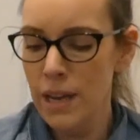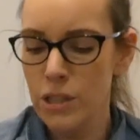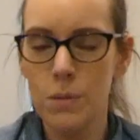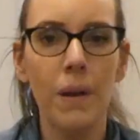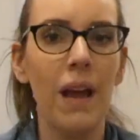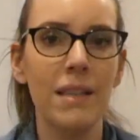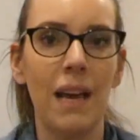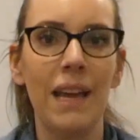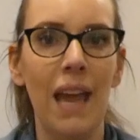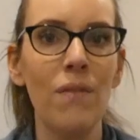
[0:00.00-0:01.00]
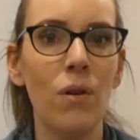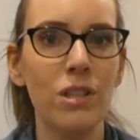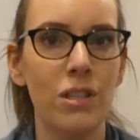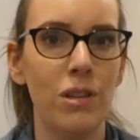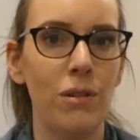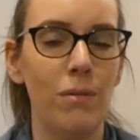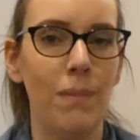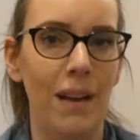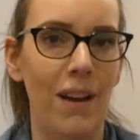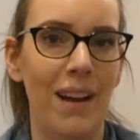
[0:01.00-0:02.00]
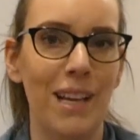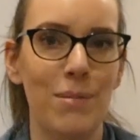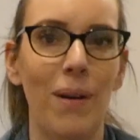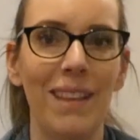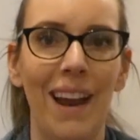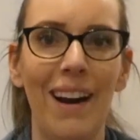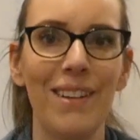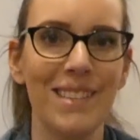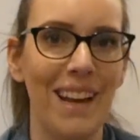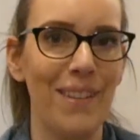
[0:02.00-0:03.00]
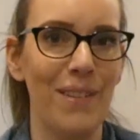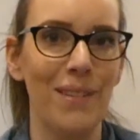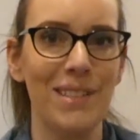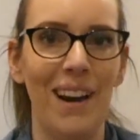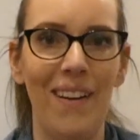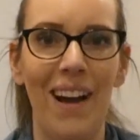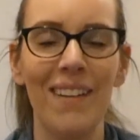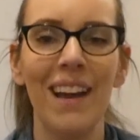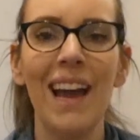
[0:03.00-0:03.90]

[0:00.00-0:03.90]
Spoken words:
just because I gave one to my youngest one there, who's kind of cruising around.